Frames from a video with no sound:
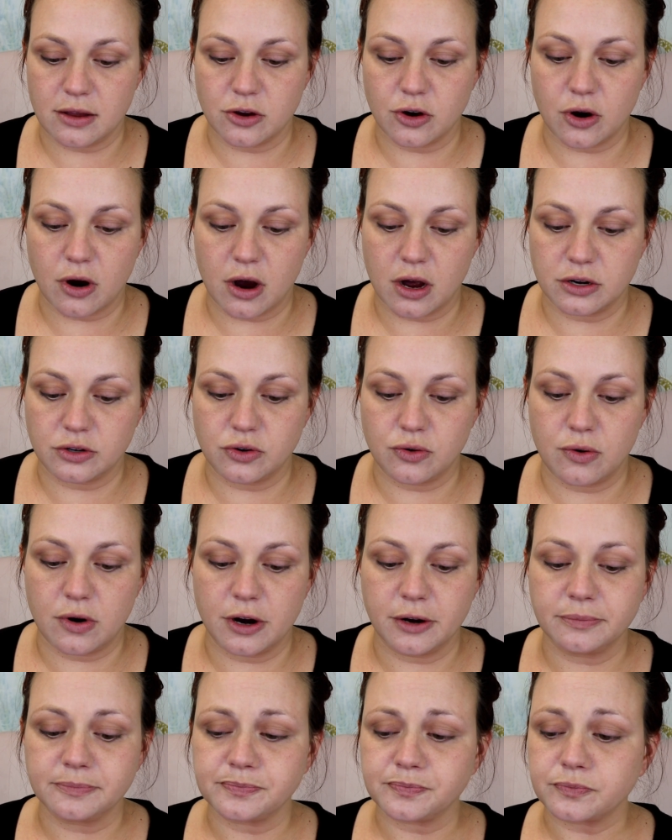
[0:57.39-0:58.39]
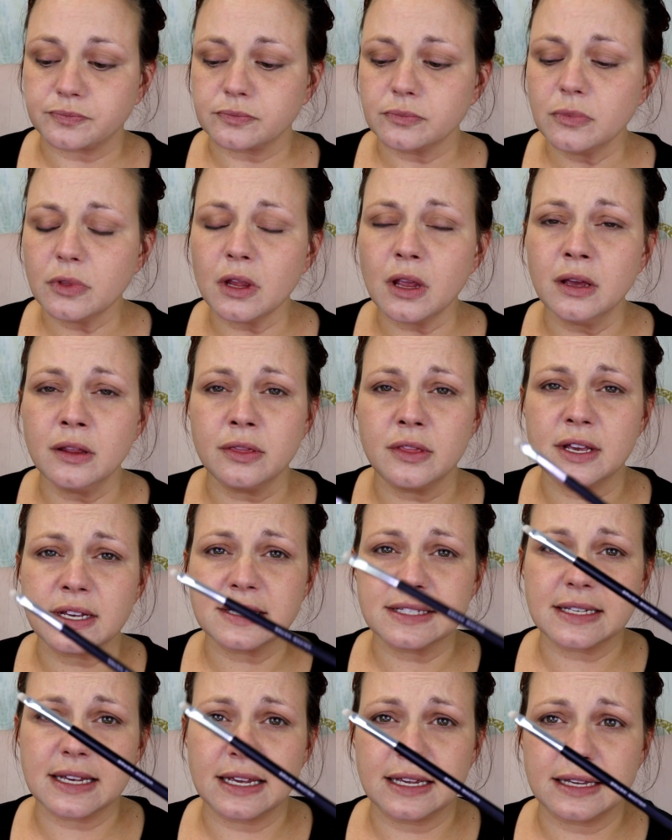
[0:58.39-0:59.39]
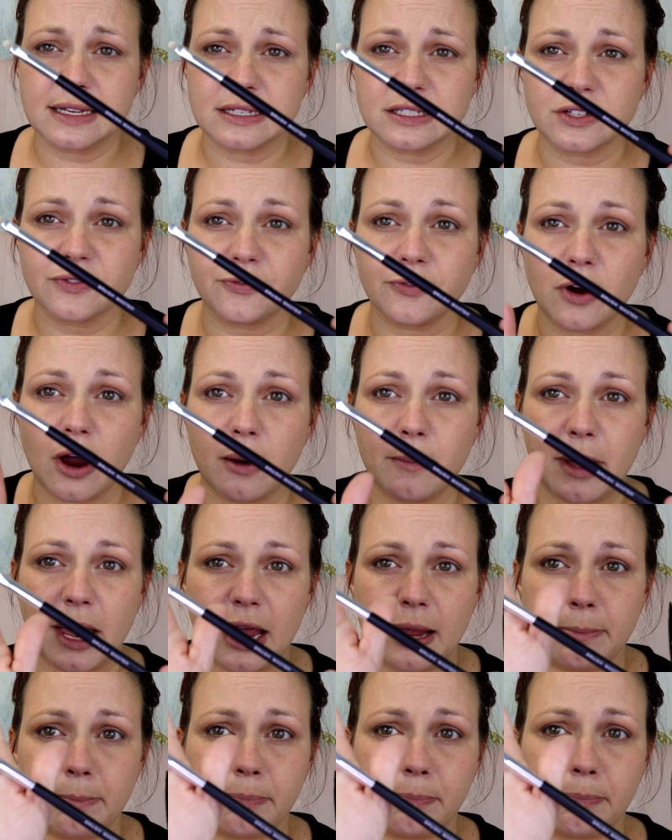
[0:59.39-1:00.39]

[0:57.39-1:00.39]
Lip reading: and your contour. This is from a